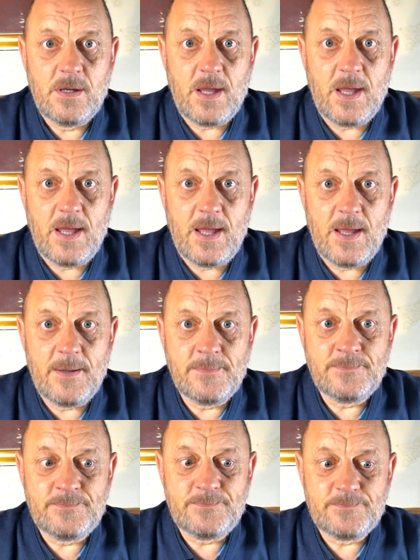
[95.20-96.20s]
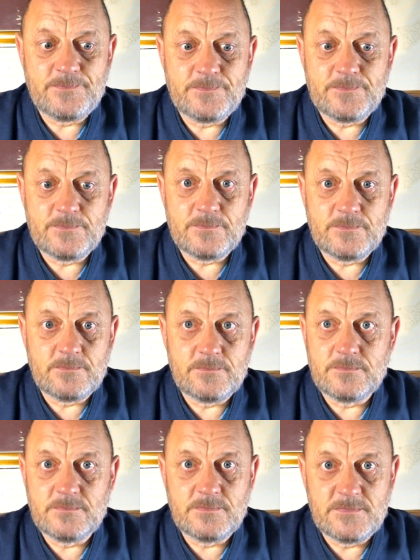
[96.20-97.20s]
in
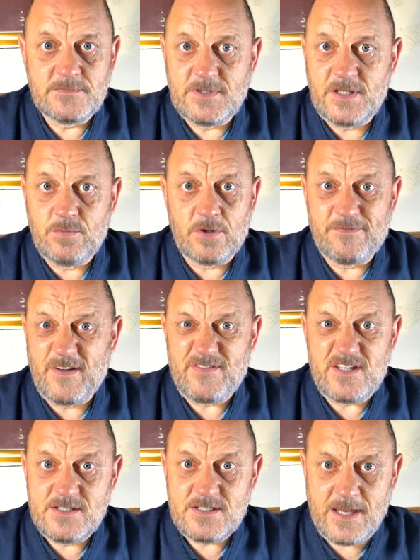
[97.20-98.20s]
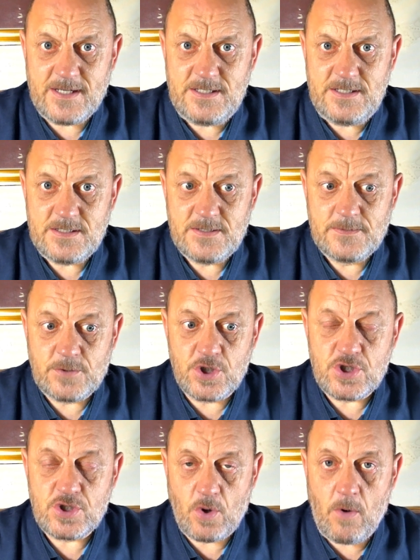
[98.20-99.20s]
the 50s and 60s to
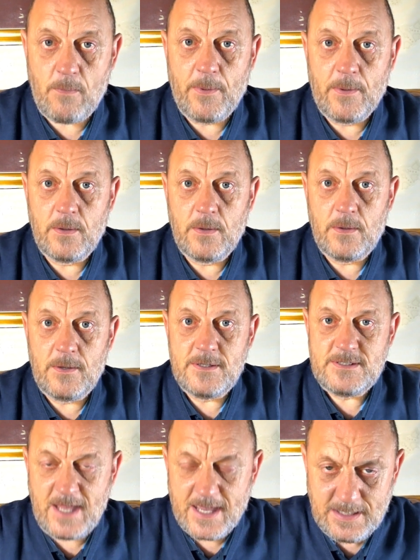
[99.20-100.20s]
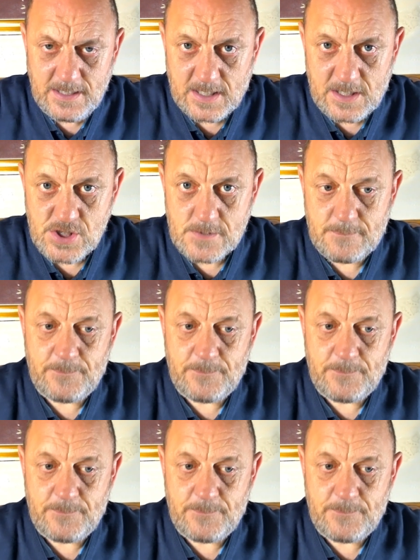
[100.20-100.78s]
stop segregation.